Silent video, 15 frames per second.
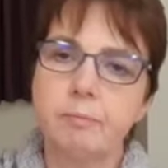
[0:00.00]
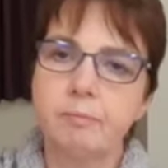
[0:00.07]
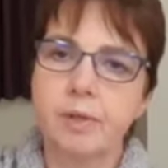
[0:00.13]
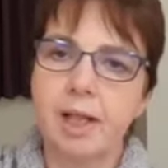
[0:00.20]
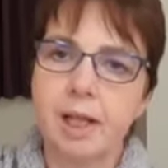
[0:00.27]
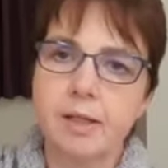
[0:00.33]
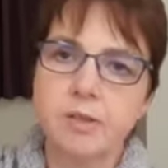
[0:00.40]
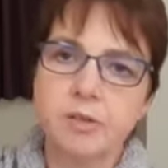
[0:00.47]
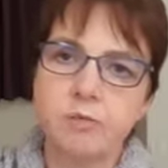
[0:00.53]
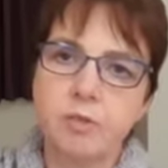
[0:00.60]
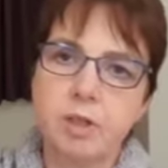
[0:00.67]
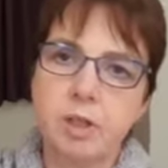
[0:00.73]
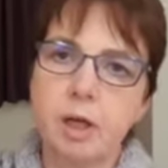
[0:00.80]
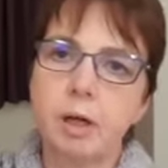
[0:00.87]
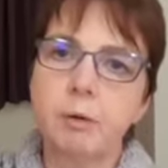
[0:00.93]
last
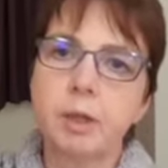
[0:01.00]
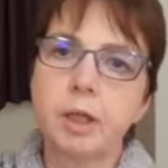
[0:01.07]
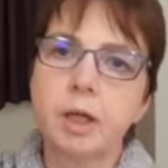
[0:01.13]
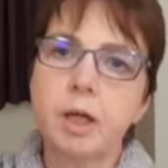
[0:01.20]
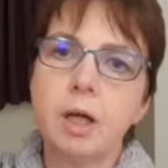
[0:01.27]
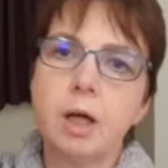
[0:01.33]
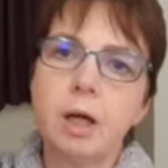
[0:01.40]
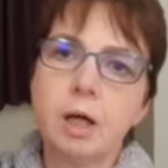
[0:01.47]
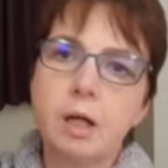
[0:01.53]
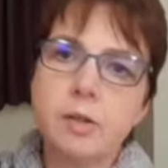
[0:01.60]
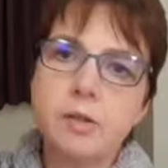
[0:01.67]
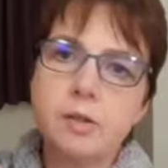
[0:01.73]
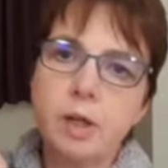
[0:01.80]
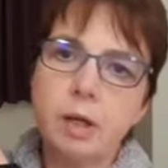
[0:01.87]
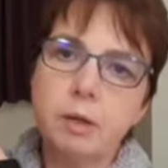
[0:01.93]
videoing.
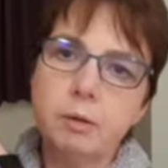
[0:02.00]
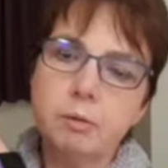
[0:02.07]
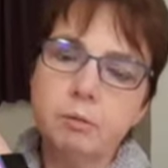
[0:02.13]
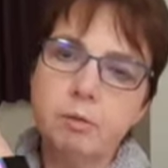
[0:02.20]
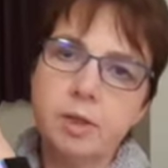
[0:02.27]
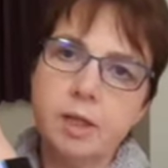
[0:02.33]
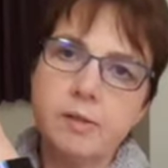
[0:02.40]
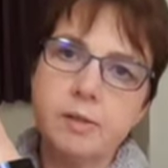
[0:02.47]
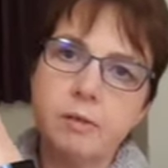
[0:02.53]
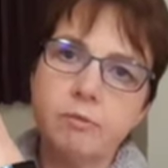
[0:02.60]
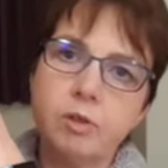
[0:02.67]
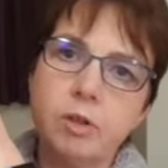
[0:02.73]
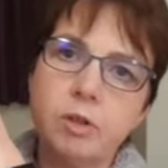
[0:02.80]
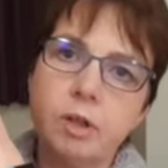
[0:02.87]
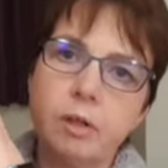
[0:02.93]
So yes, I've
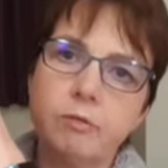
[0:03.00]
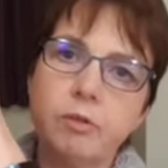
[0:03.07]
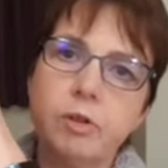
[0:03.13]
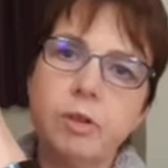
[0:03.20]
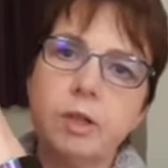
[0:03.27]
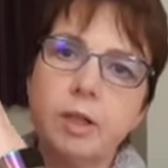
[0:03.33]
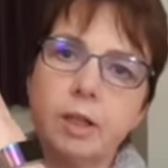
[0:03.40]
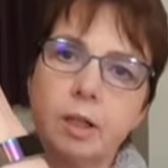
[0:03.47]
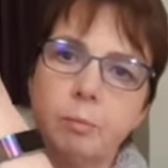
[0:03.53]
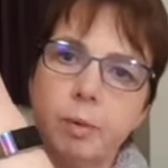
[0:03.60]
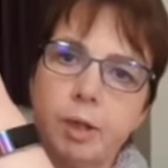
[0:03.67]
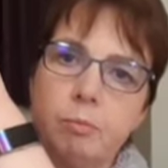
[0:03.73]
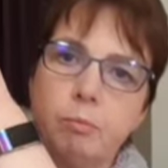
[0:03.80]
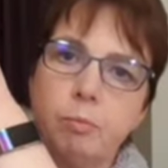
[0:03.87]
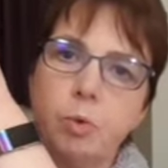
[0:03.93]
done a little
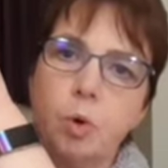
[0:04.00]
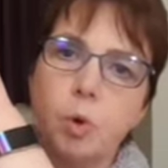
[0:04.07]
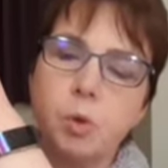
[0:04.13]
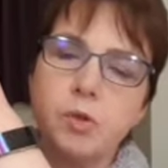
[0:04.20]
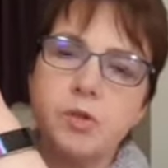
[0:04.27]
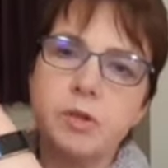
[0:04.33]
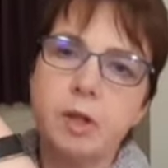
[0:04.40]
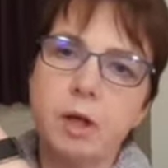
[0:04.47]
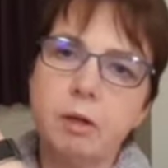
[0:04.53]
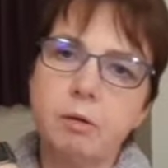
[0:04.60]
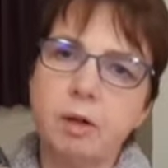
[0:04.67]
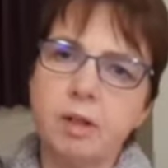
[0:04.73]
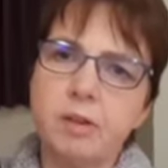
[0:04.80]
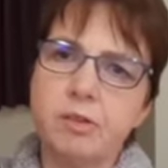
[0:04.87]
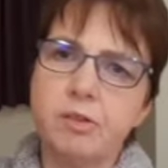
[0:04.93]
bit more. So
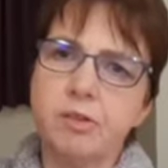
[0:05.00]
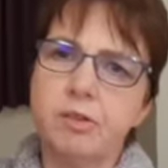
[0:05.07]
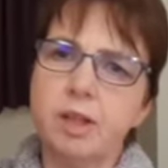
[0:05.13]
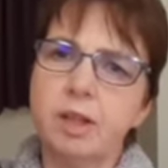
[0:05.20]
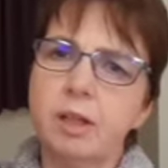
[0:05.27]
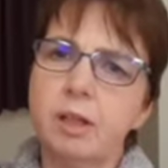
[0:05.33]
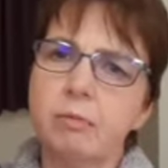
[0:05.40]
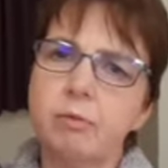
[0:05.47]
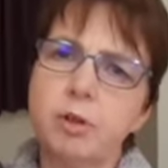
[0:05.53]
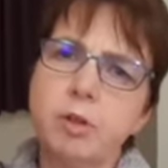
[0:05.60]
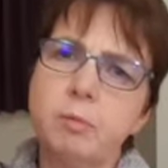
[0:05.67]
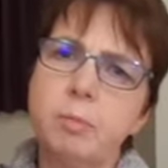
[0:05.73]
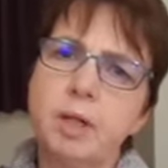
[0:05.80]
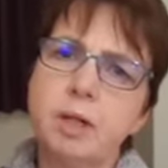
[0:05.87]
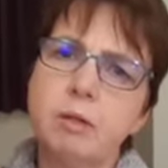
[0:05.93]
I think I've done
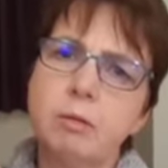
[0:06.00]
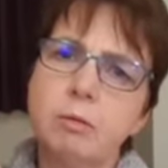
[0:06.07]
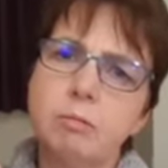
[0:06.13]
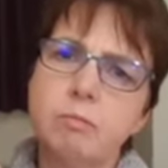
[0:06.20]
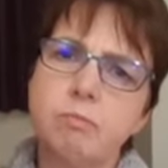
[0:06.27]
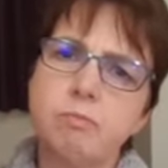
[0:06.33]
about